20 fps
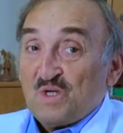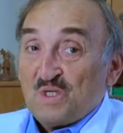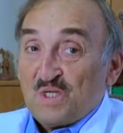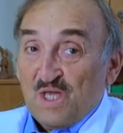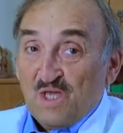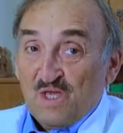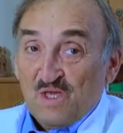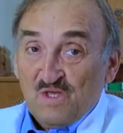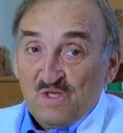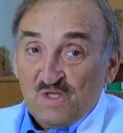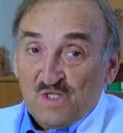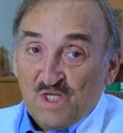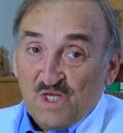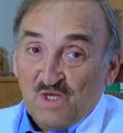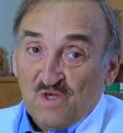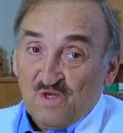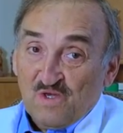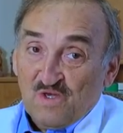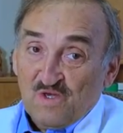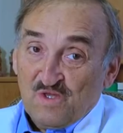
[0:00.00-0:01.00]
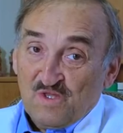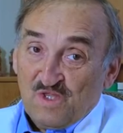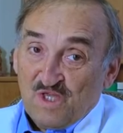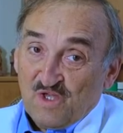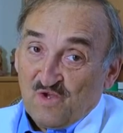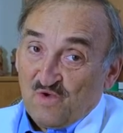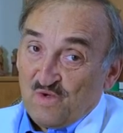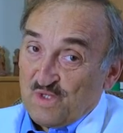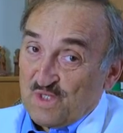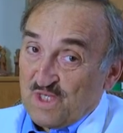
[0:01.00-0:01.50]
they
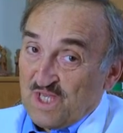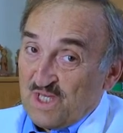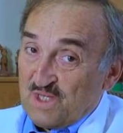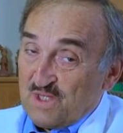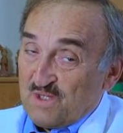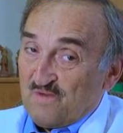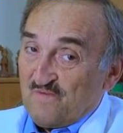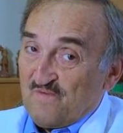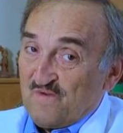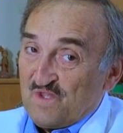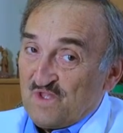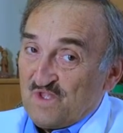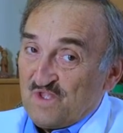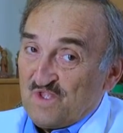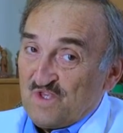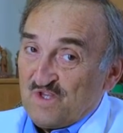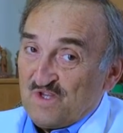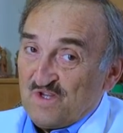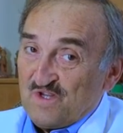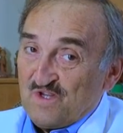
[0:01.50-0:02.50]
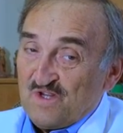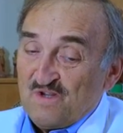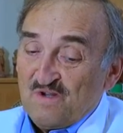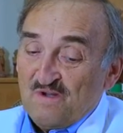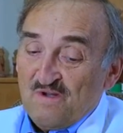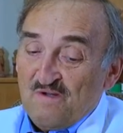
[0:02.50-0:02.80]
could get with the